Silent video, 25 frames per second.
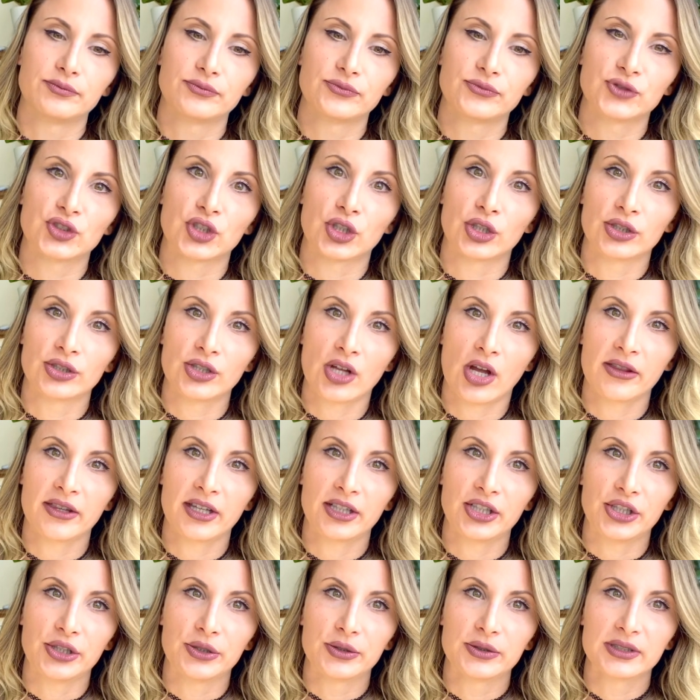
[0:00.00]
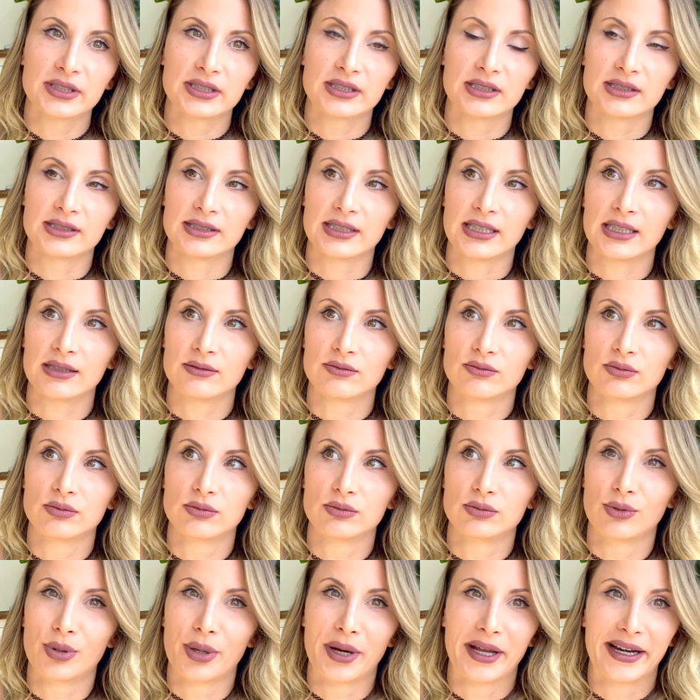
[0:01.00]
turned on the news to see
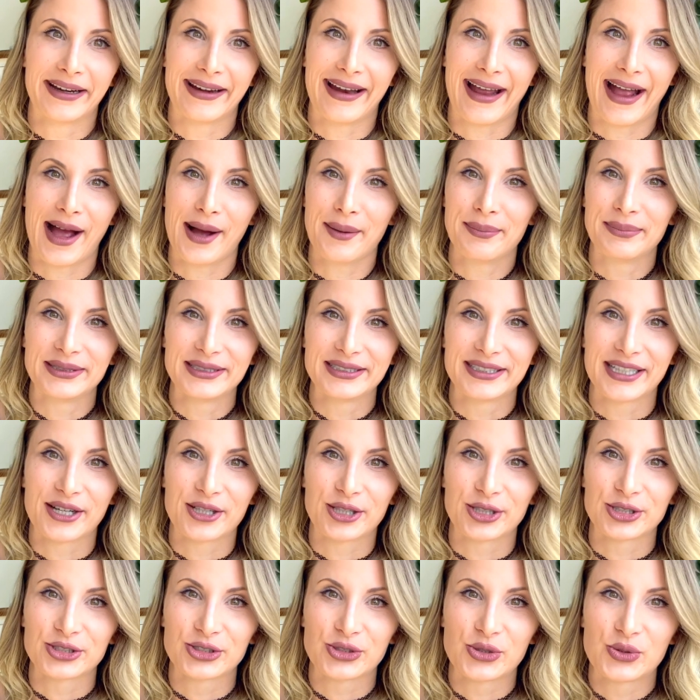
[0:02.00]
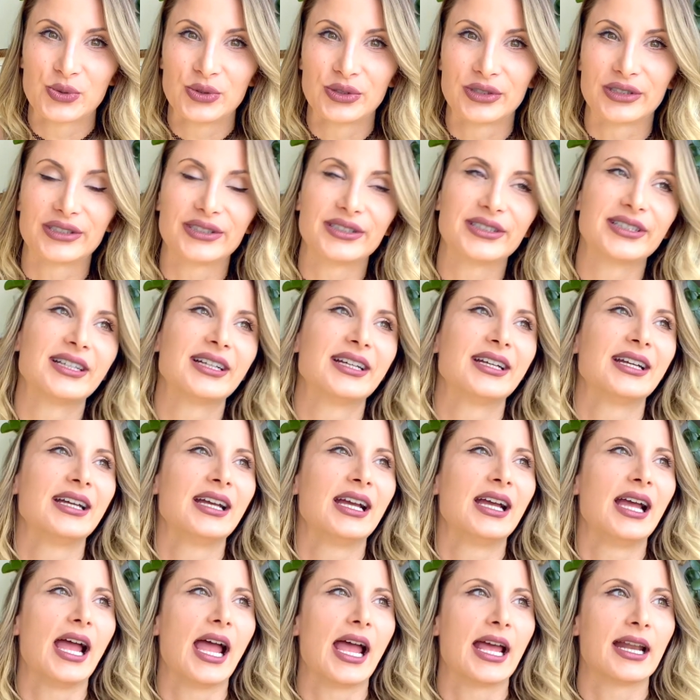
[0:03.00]
what had happened at our school.
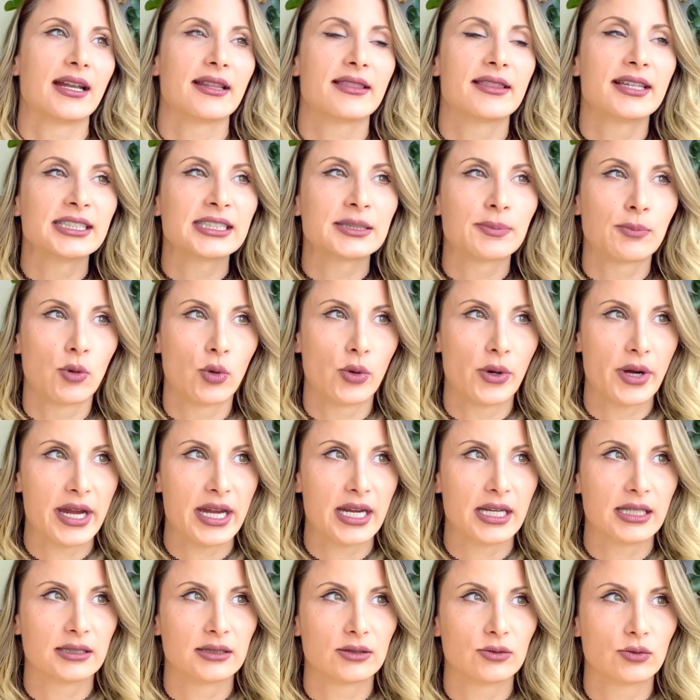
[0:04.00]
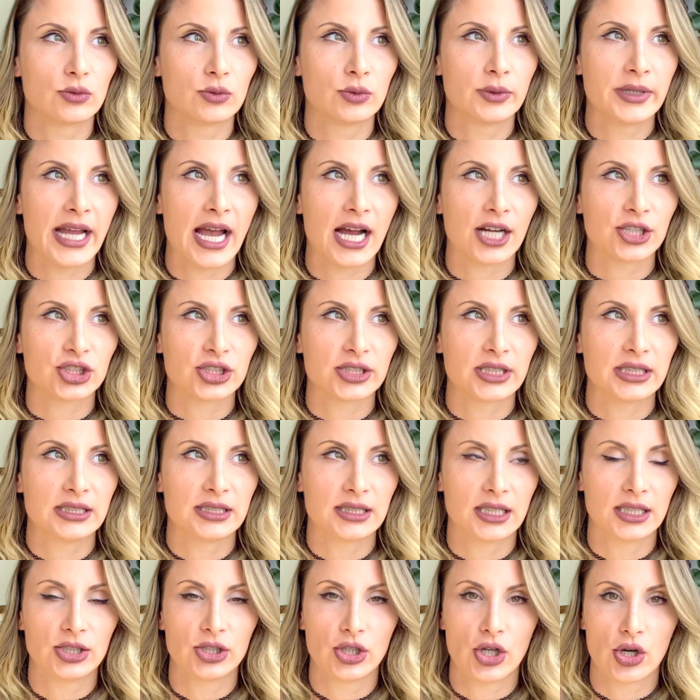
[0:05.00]
And at this point, we actually
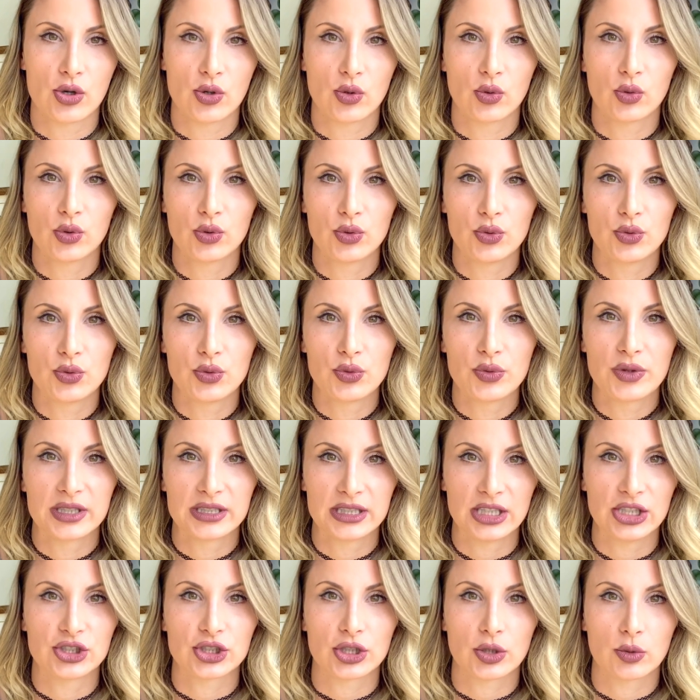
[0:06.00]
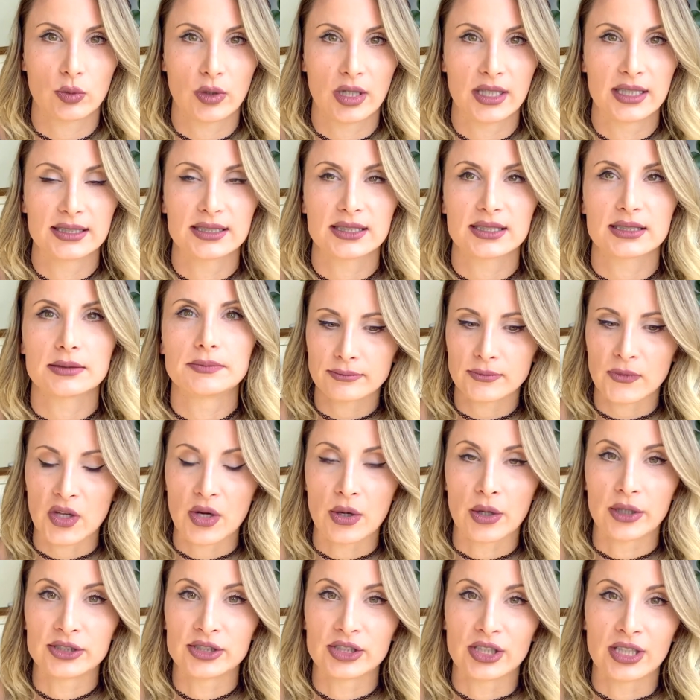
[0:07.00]
did know who the teacher was.
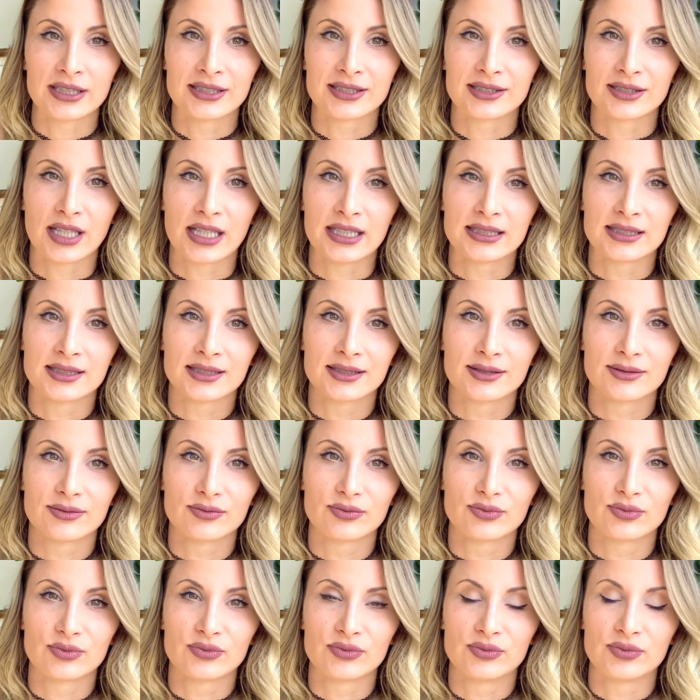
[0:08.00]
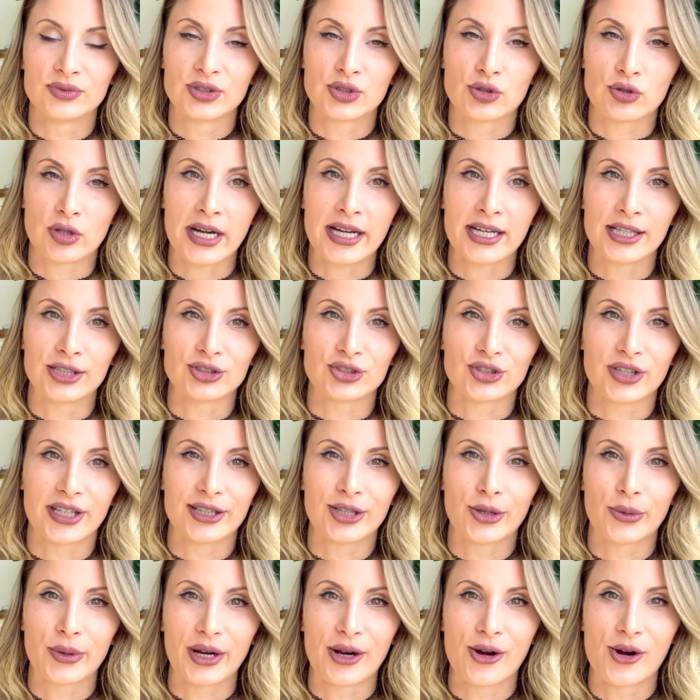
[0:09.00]
It's strange,
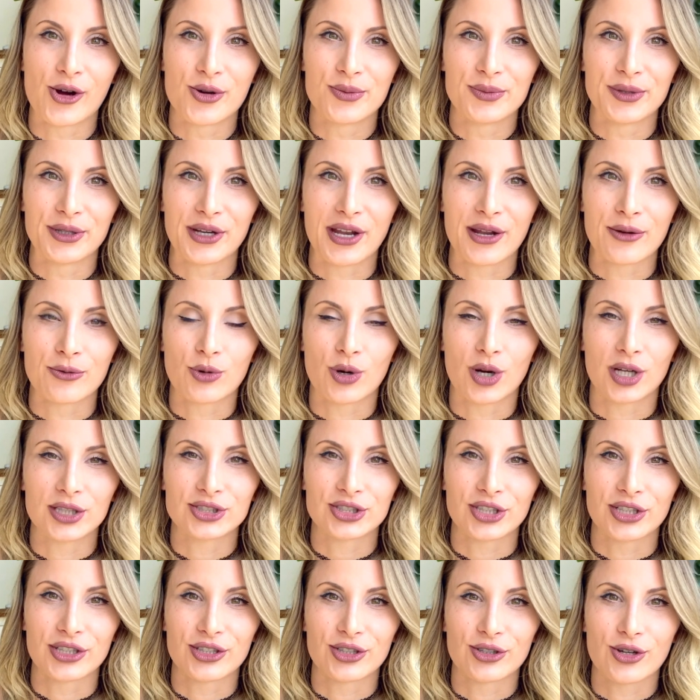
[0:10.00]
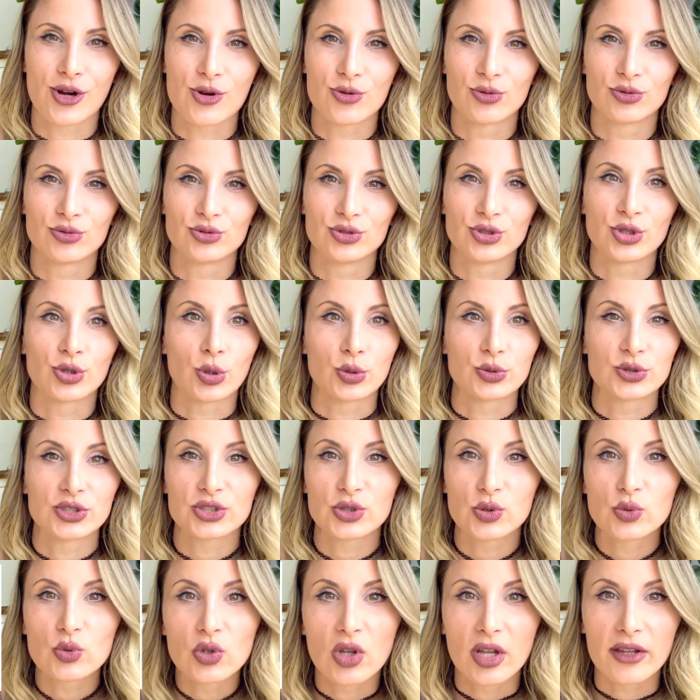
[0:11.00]
going home and watching your own
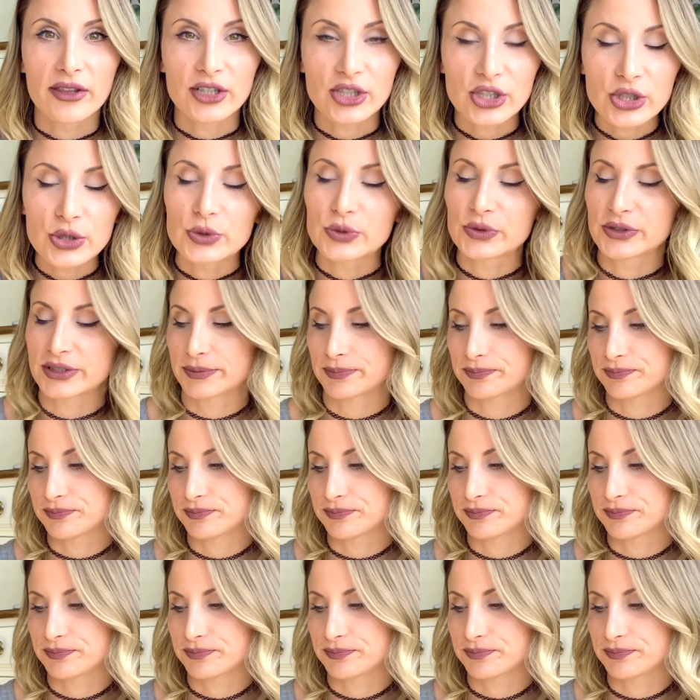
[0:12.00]
school on the news.